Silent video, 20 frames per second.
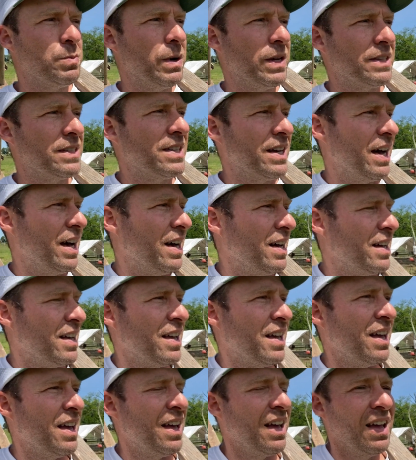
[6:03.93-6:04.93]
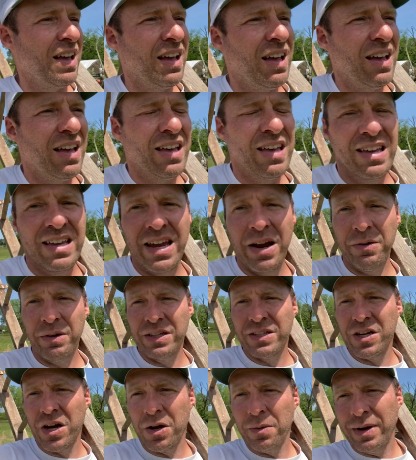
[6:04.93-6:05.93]
But can't
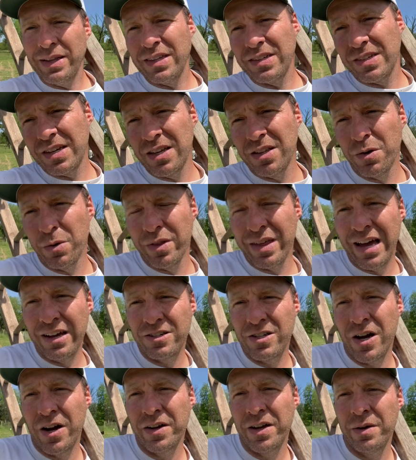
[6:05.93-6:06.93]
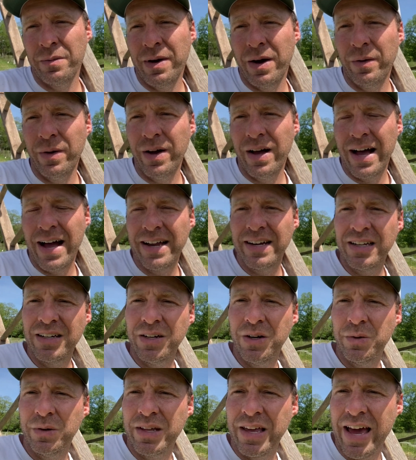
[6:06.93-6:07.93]
really talk about this either without talking about, well, how do you
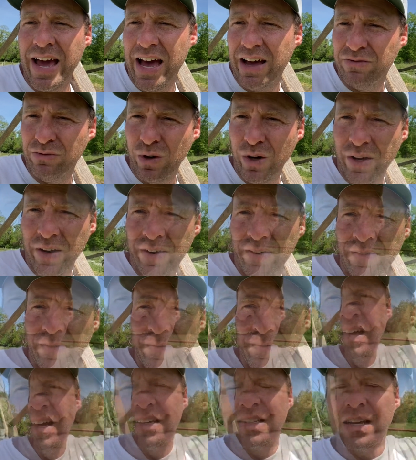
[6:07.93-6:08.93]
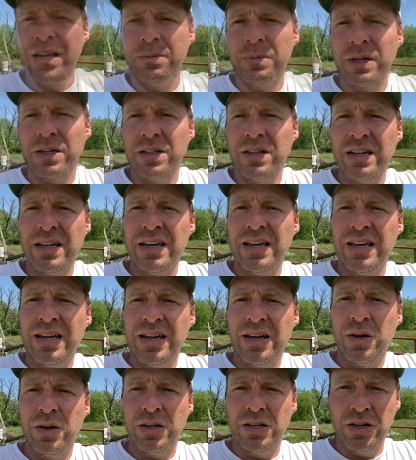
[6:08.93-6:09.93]
know when you have one? And
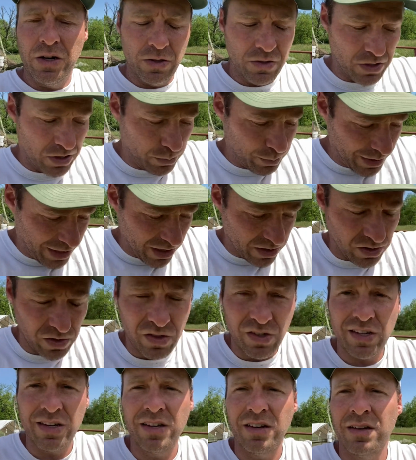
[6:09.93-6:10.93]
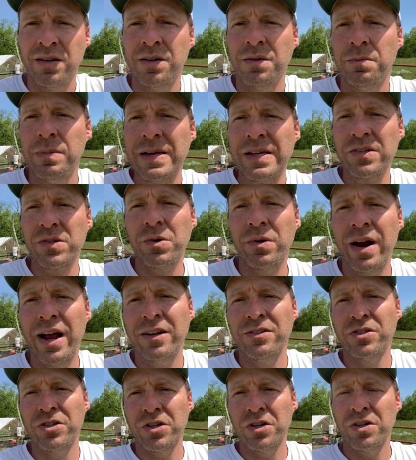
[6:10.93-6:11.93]
typically, you know, just because you see bees
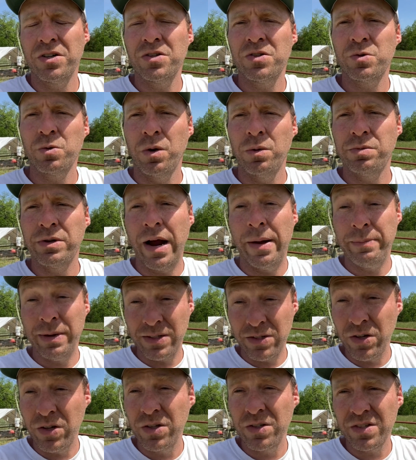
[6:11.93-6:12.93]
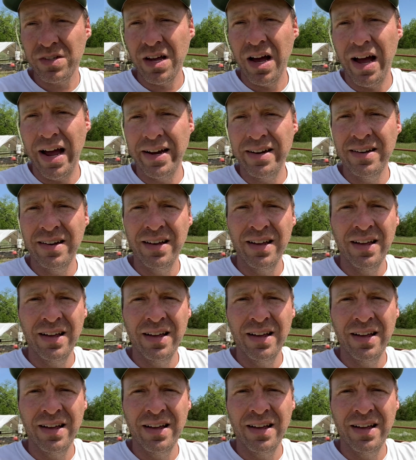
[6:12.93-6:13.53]
around your swarm trap, that's a good sign.